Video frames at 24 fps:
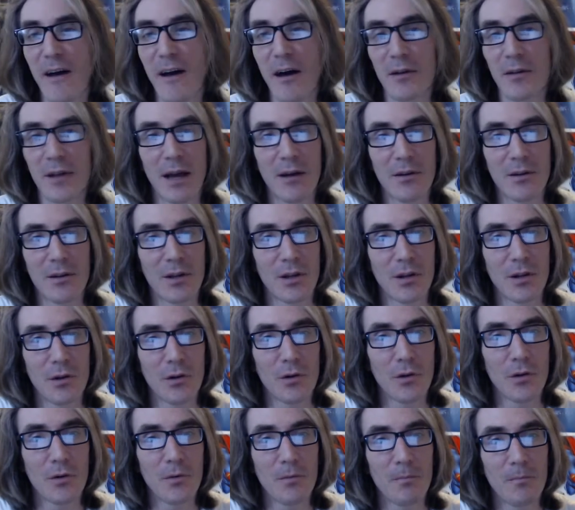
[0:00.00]
I found out
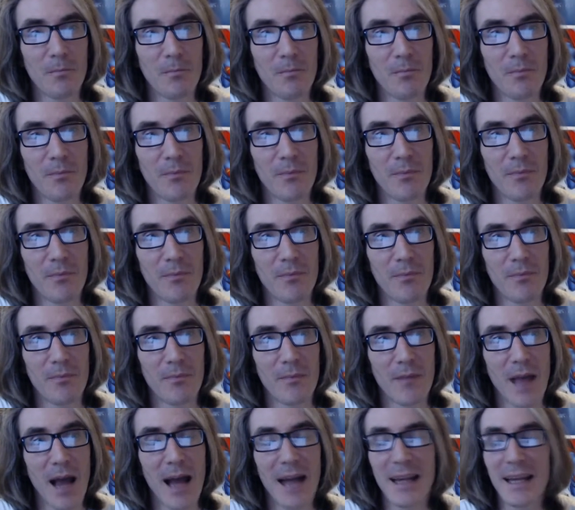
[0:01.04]
too,
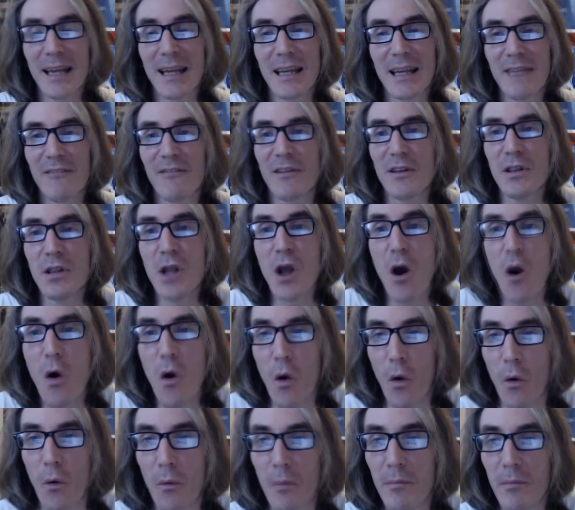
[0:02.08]
I didn't even
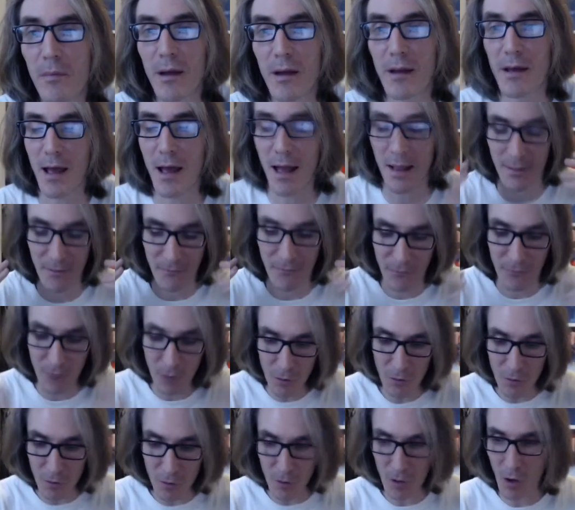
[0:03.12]
know. At the
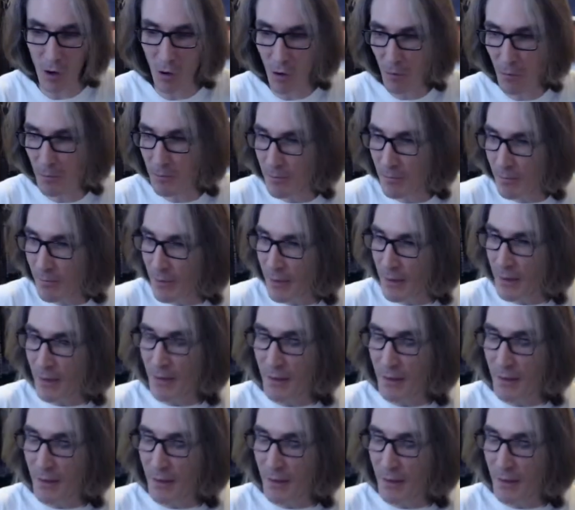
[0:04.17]
funeral home,